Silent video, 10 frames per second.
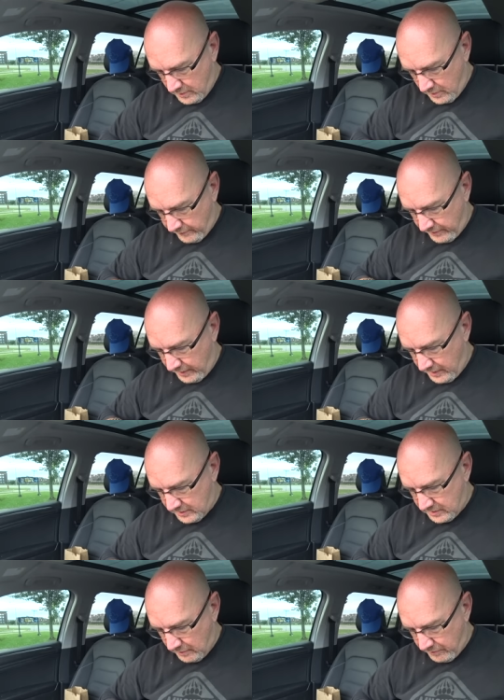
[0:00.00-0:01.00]
of an
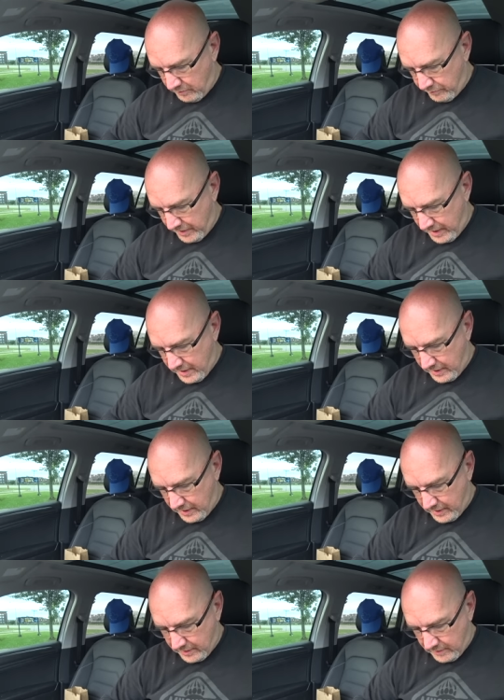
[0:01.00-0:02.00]
A&W
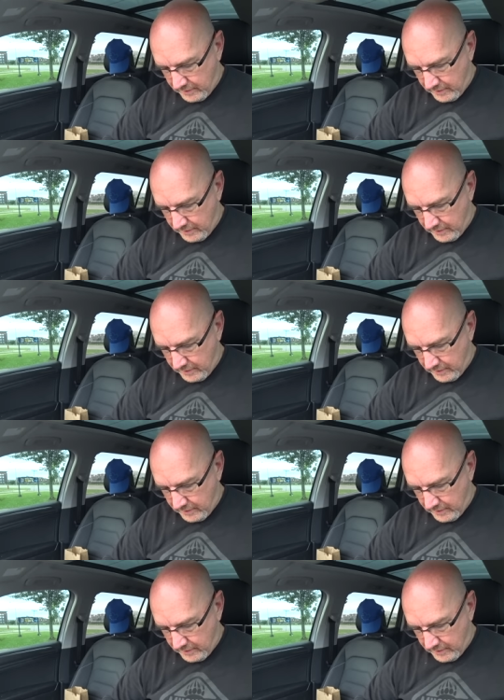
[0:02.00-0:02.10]
pancake.